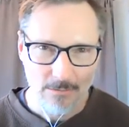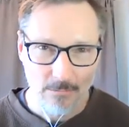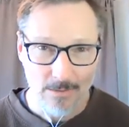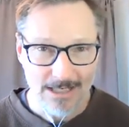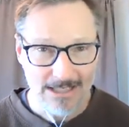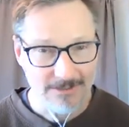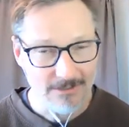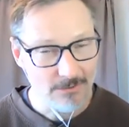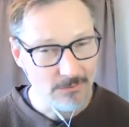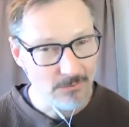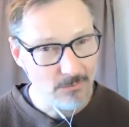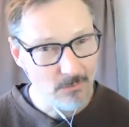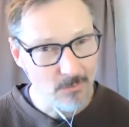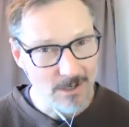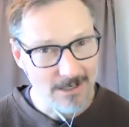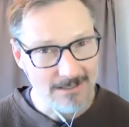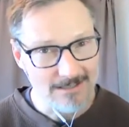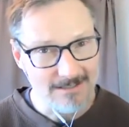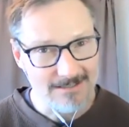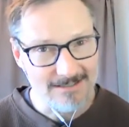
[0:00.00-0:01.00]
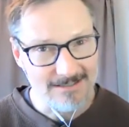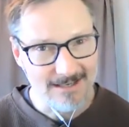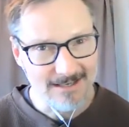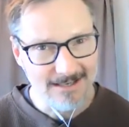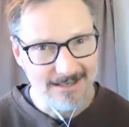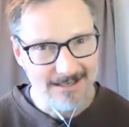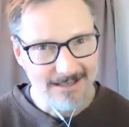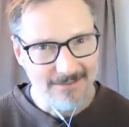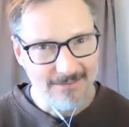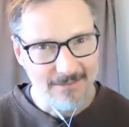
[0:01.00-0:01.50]
Week two was
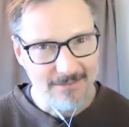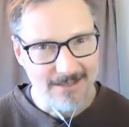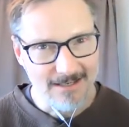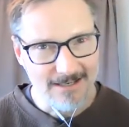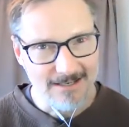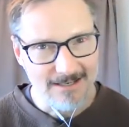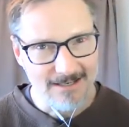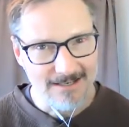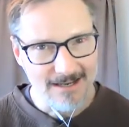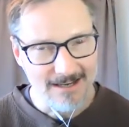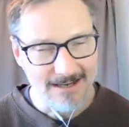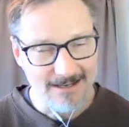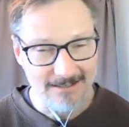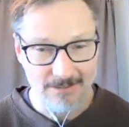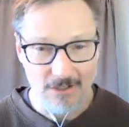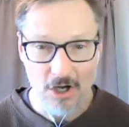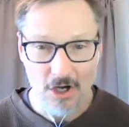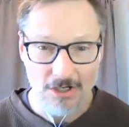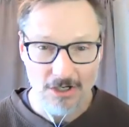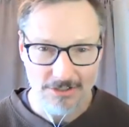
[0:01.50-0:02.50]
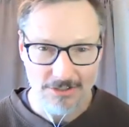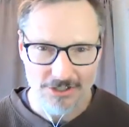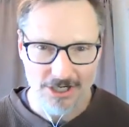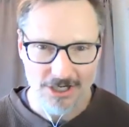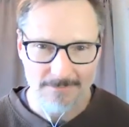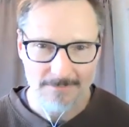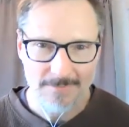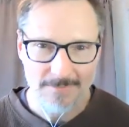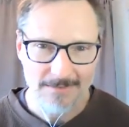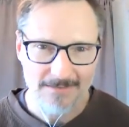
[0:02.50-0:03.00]
the long
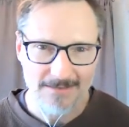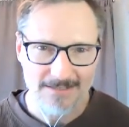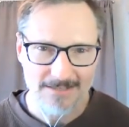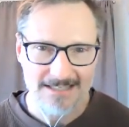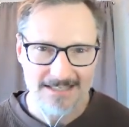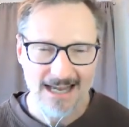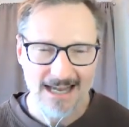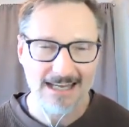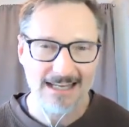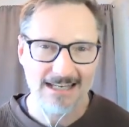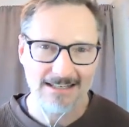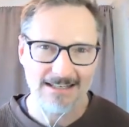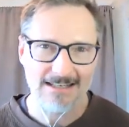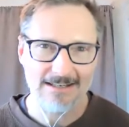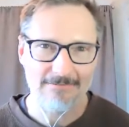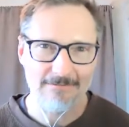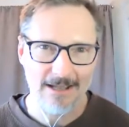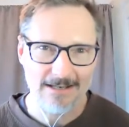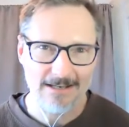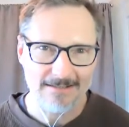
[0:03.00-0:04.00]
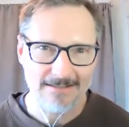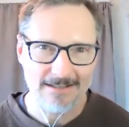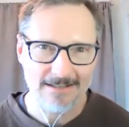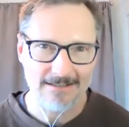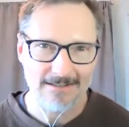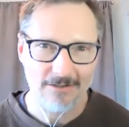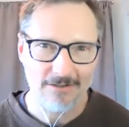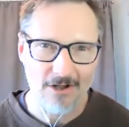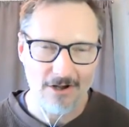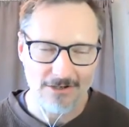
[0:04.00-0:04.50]
jump, the second event
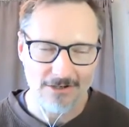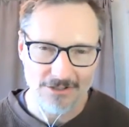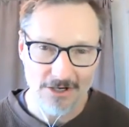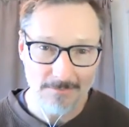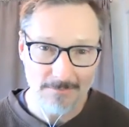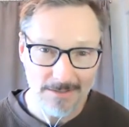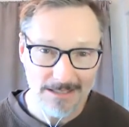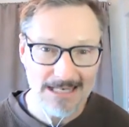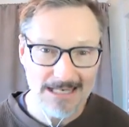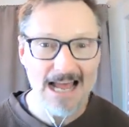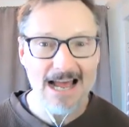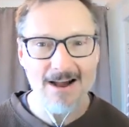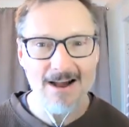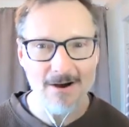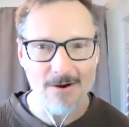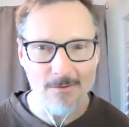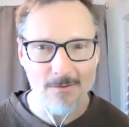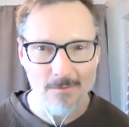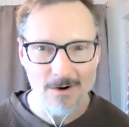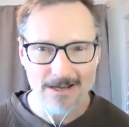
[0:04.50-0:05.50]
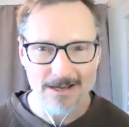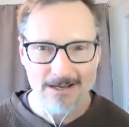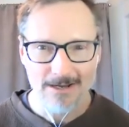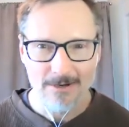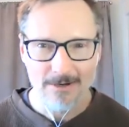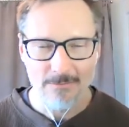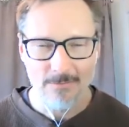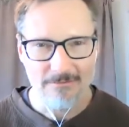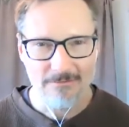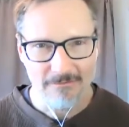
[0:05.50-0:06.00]
in the long jump. And now
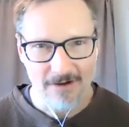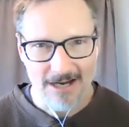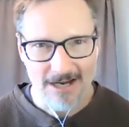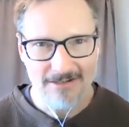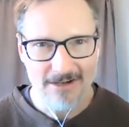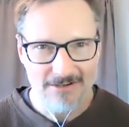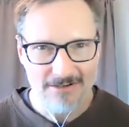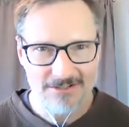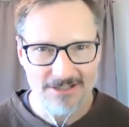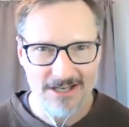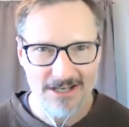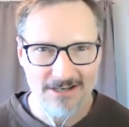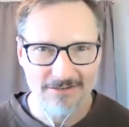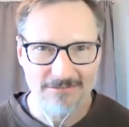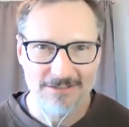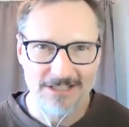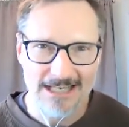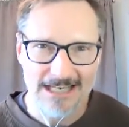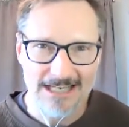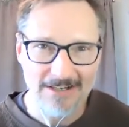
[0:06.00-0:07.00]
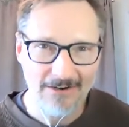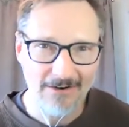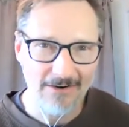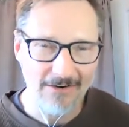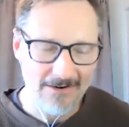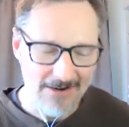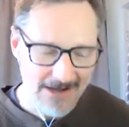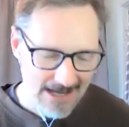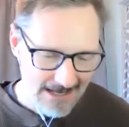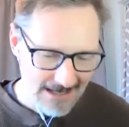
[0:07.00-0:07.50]
we find ourselves
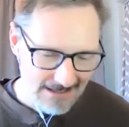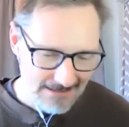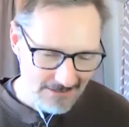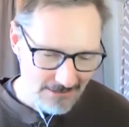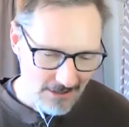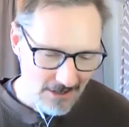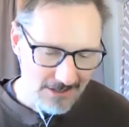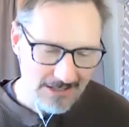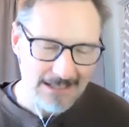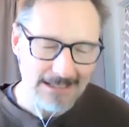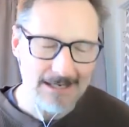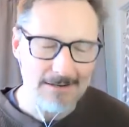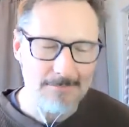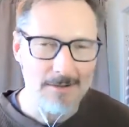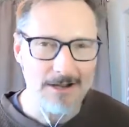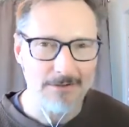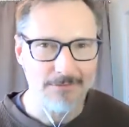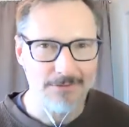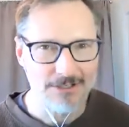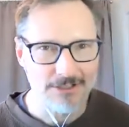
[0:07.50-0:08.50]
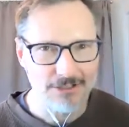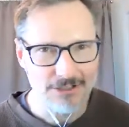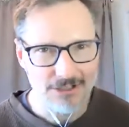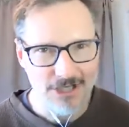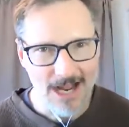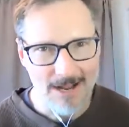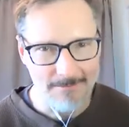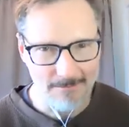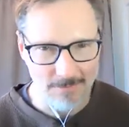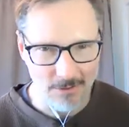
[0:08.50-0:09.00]
here talking about the
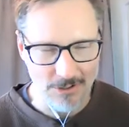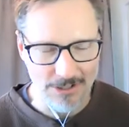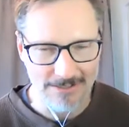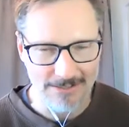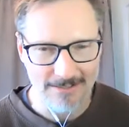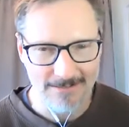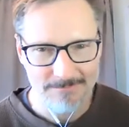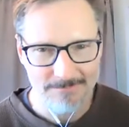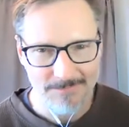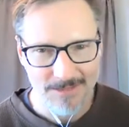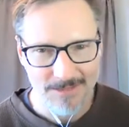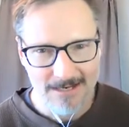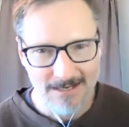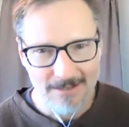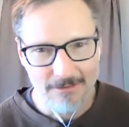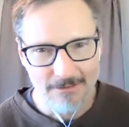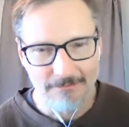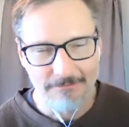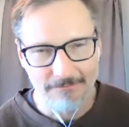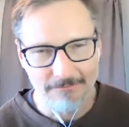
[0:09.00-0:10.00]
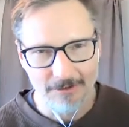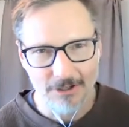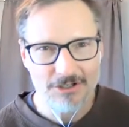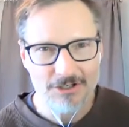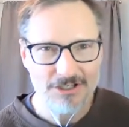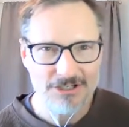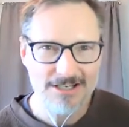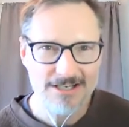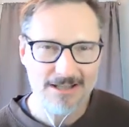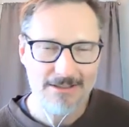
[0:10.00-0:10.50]
shot put, the
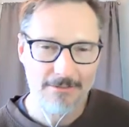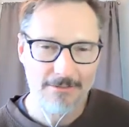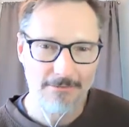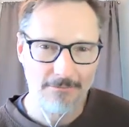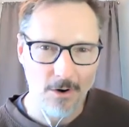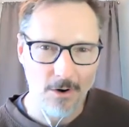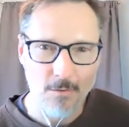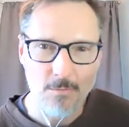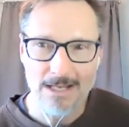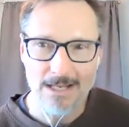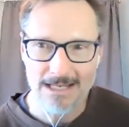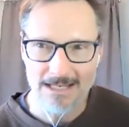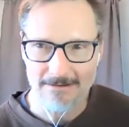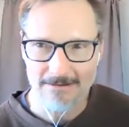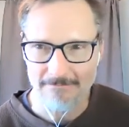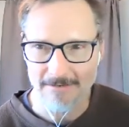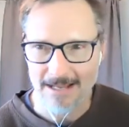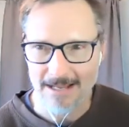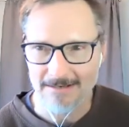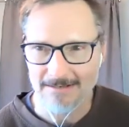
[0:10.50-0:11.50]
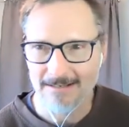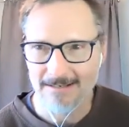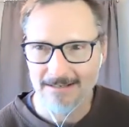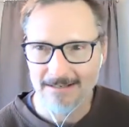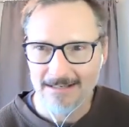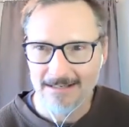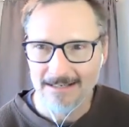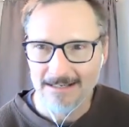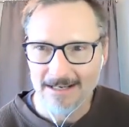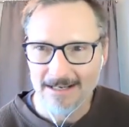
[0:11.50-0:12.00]
first throwing event
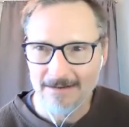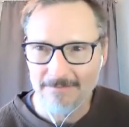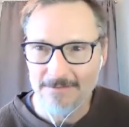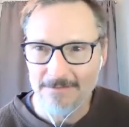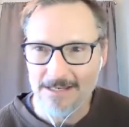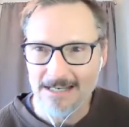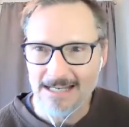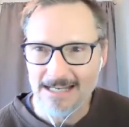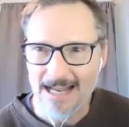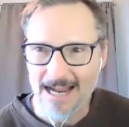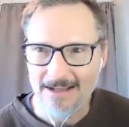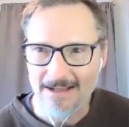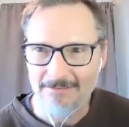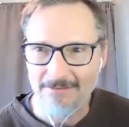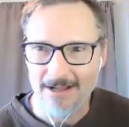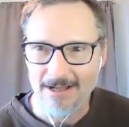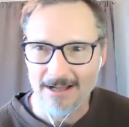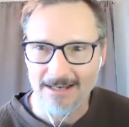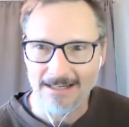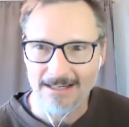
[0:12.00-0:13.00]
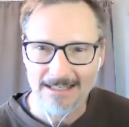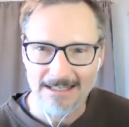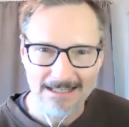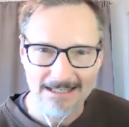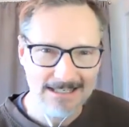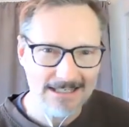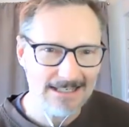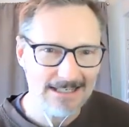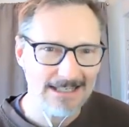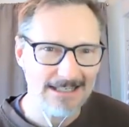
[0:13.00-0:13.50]
of the decathlon.
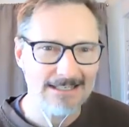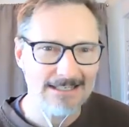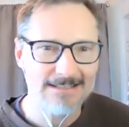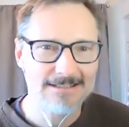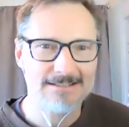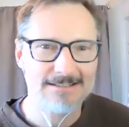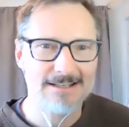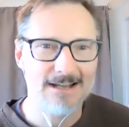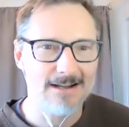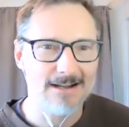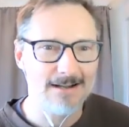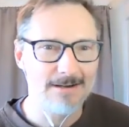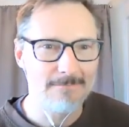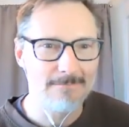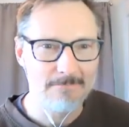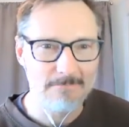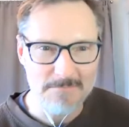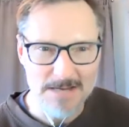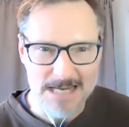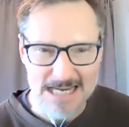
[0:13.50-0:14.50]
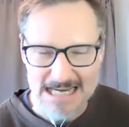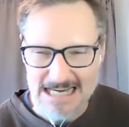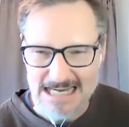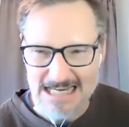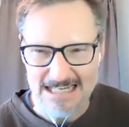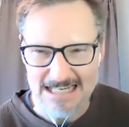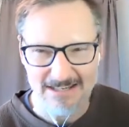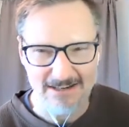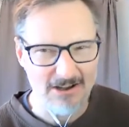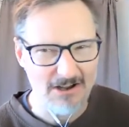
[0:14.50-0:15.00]
It is a
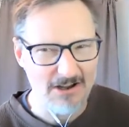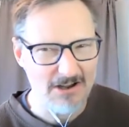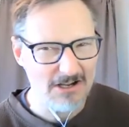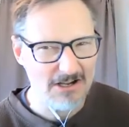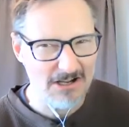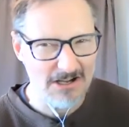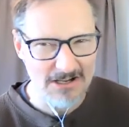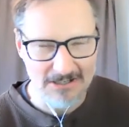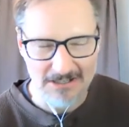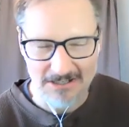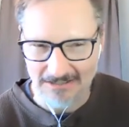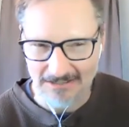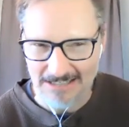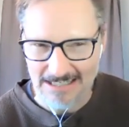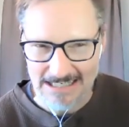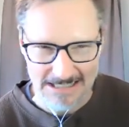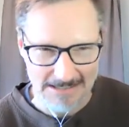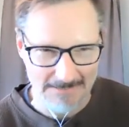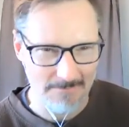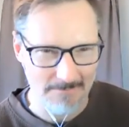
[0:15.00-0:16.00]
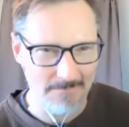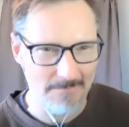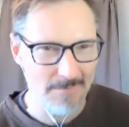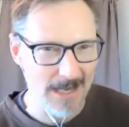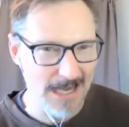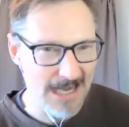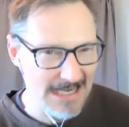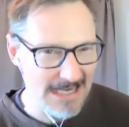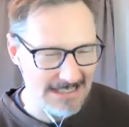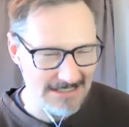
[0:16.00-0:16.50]
mean, ugly
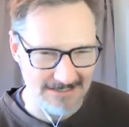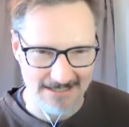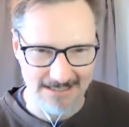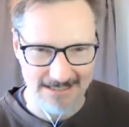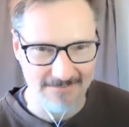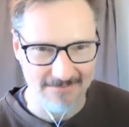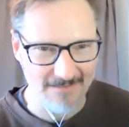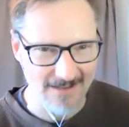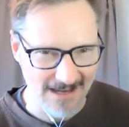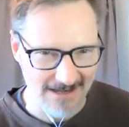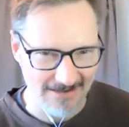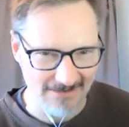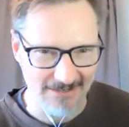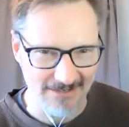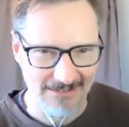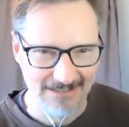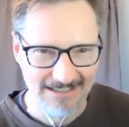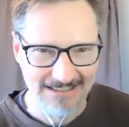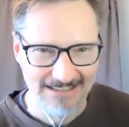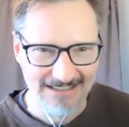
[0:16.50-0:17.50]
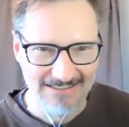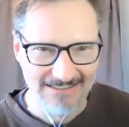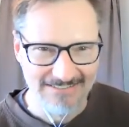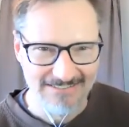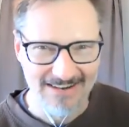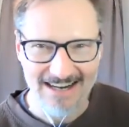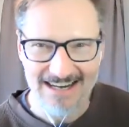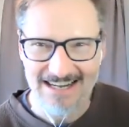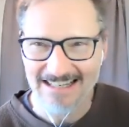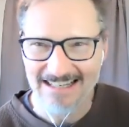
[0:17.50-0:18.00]
base event,
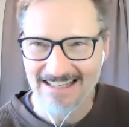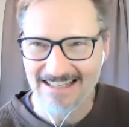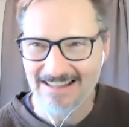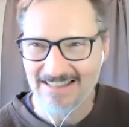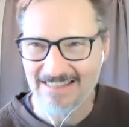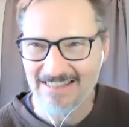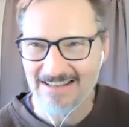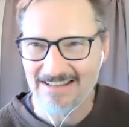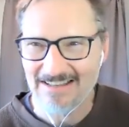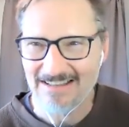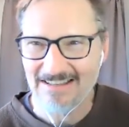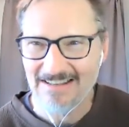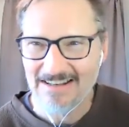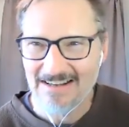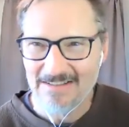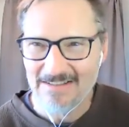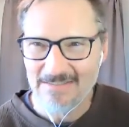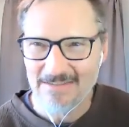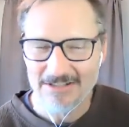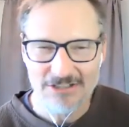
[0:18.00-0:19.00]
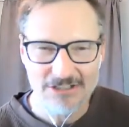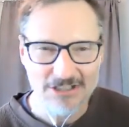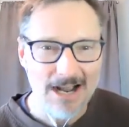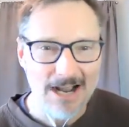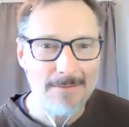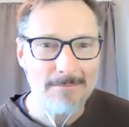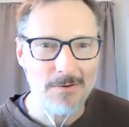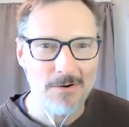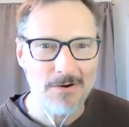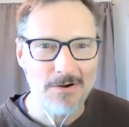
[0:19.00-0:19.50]
right? The
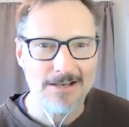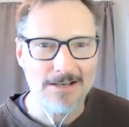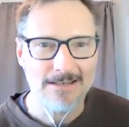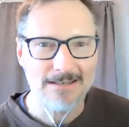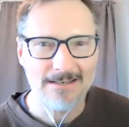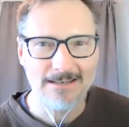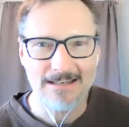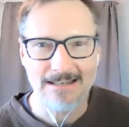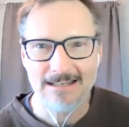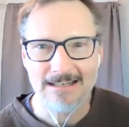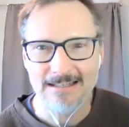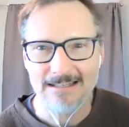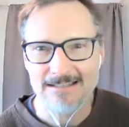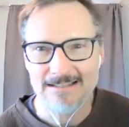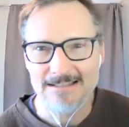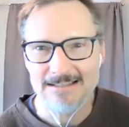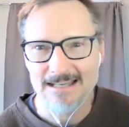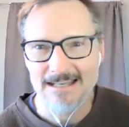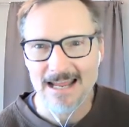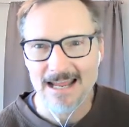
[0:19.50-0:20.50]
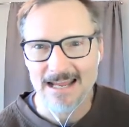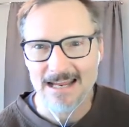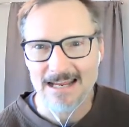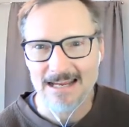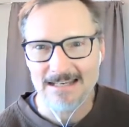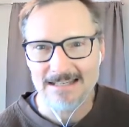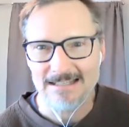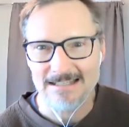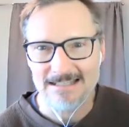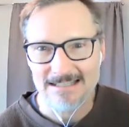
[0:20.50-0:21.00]
shot put is
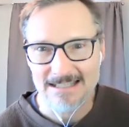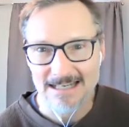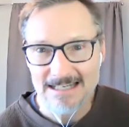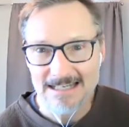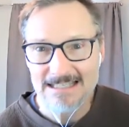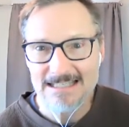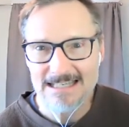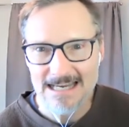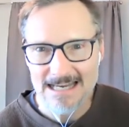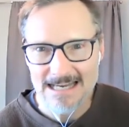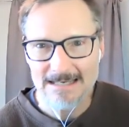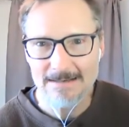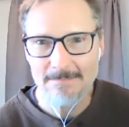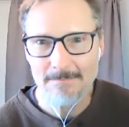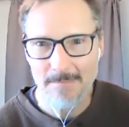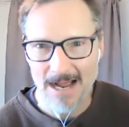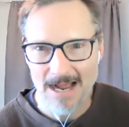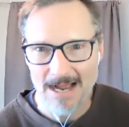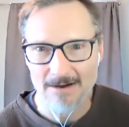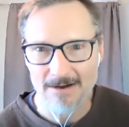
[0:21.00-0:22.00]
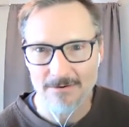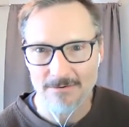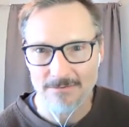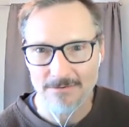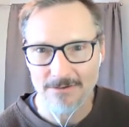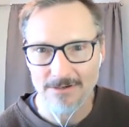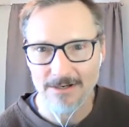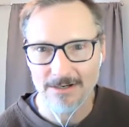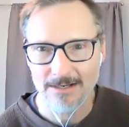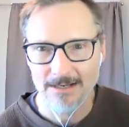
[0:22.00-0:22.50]
a
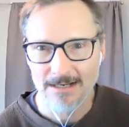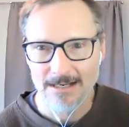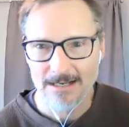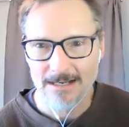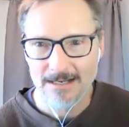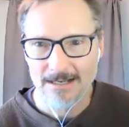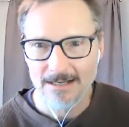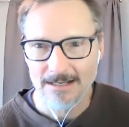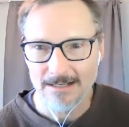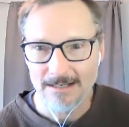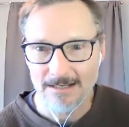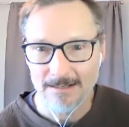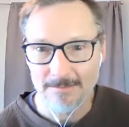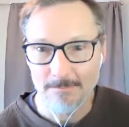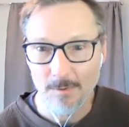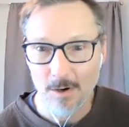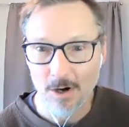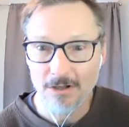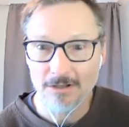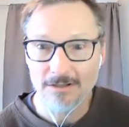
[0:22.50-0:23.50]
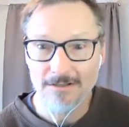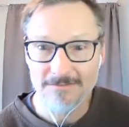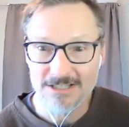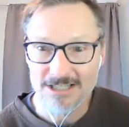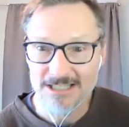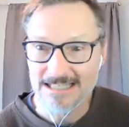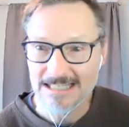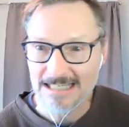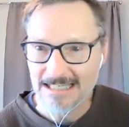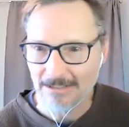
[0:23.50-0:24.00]
16-pound ball of
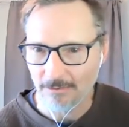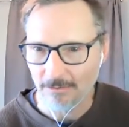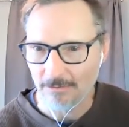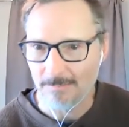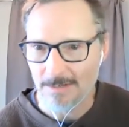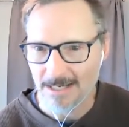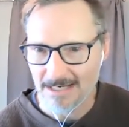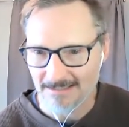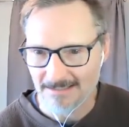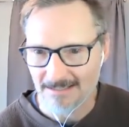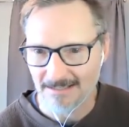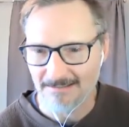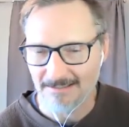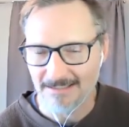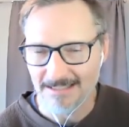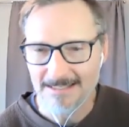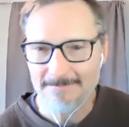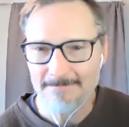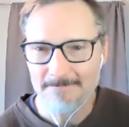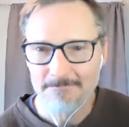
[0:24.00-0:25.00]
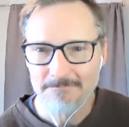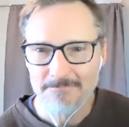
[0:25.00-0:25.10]
steel, basically.